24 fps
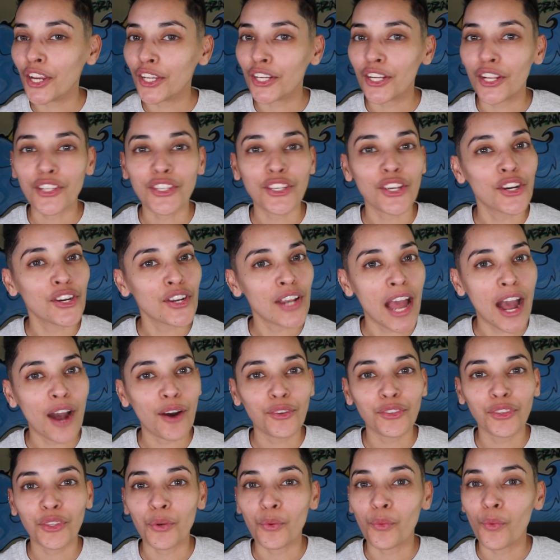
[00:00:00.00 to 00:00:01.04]
gonna turn
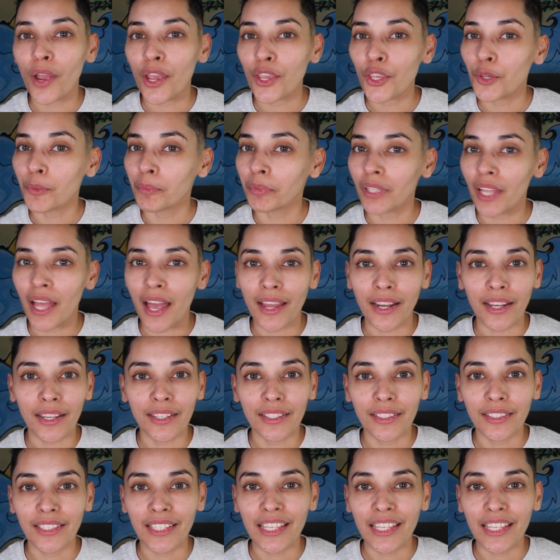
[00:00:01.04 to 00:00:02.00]
out the way you plan it.